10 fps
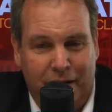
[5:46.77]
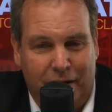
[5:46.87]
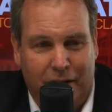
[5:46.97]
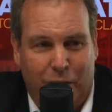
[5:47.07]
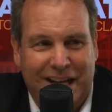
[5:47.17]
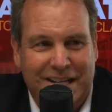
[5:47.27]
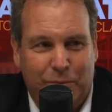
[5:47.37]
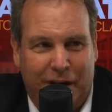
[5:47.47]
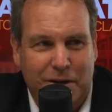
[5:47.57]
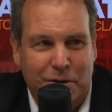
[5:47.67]
When
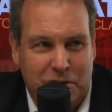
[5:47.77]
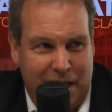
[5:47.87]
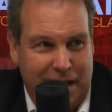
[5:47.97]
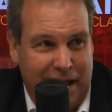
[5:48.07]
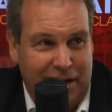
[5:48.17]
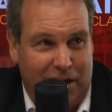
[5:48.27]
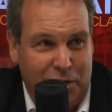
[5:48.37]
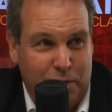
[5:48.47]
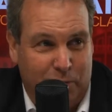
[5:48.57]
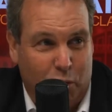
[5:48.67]
I hear you say that,
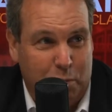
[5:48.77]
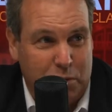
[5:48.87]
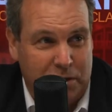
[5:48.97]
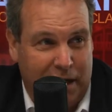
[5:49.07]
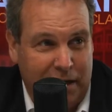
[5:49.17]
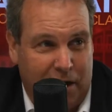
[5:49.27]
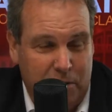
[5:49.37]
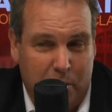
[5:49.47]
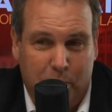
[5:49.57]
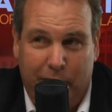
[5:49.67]
under 4%, I
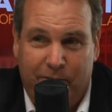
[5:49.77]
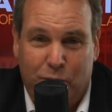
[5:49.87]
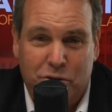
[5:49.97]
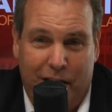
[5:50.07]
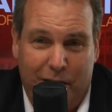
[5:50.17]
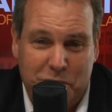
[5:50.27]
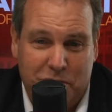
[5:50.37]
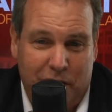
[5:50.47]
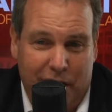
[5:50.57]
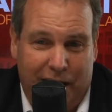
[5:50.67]
remember my first
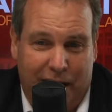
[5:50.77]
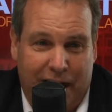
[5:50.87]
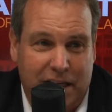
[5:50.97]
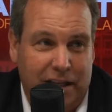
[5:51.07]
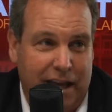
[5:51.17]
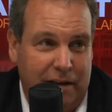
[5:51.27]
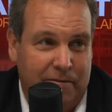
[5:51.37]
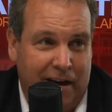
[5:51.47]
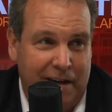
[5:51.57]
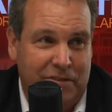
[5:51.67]
house in
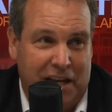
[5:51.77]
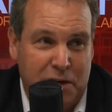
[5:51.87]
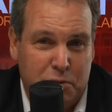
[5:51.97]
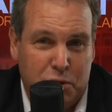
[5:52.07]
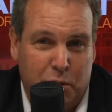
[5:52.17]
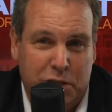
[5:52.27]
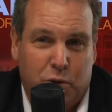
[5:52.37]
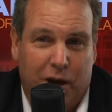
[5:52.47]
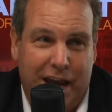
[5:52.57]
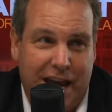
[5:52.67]
1985, the interest
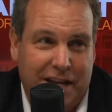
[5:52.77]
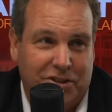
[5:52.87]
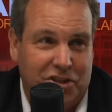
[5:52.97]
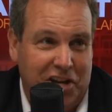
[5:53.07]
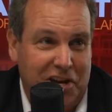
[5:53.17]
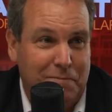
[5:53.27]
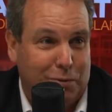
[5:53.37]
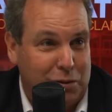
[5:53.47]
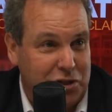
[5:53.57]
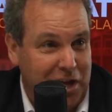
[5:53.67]
rates were
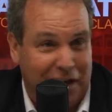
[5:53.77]
18%.